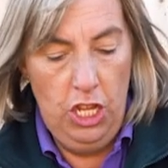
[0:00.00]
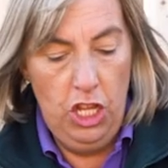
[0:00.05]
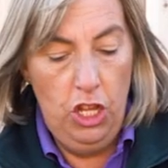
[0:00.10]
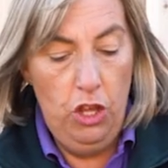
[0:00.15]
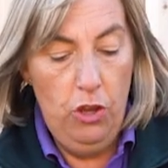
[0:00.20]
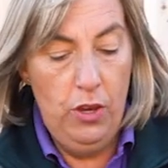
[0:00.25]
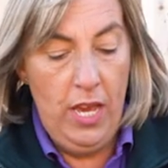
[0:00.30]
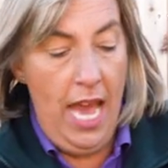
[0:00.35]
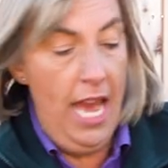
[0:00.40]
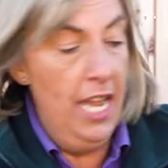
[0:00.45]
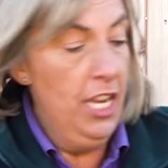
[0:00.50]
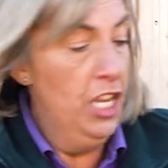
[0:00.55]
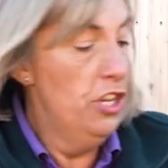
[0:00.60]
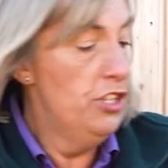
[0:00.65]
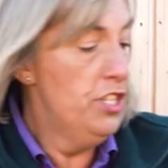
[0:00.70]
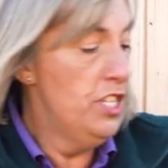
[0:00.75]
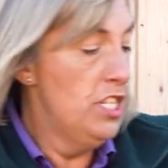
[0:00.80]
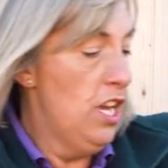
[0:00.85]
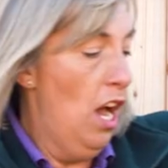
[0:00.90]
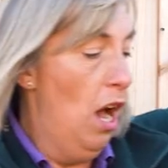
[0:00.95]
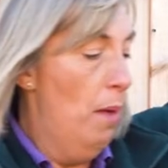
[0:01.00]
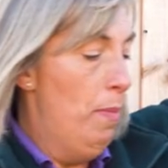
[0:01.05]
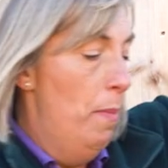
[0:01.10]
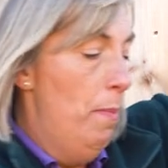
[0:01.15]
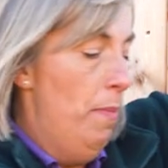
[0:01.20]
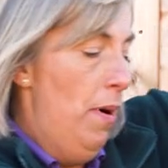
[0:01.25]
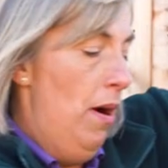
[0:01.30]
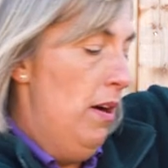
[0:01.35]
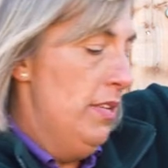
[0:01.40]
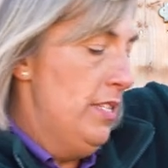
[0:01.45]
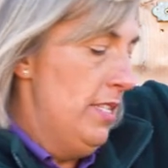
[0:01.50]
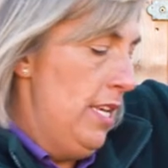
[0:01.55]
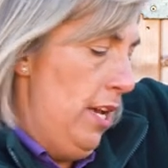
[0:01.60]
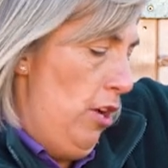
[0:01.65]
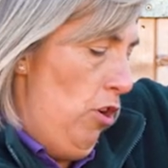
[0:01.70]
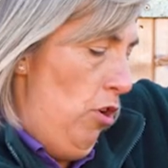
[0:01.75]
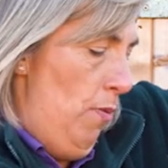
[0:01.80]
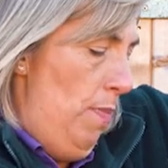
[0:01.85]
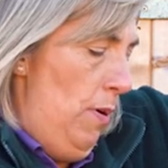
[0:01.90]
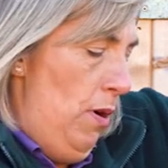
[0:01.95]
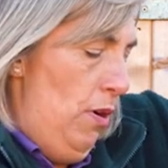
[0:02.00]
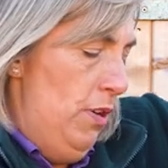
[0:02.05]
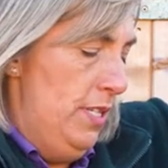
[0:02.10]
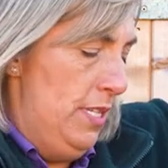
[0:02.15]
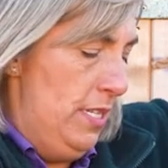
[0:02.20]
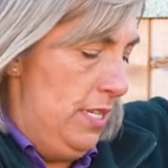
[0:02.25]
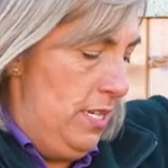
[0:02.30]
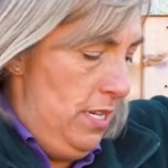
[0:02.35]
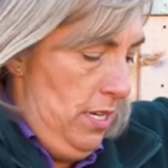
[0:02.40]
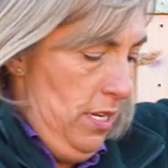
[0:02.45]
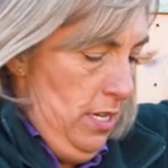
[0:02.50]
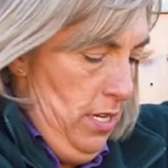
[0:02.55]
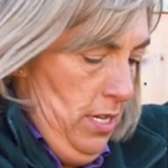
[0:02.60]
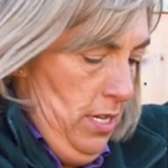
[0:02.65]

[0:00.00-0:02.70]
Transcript: You can use a tub and basket compost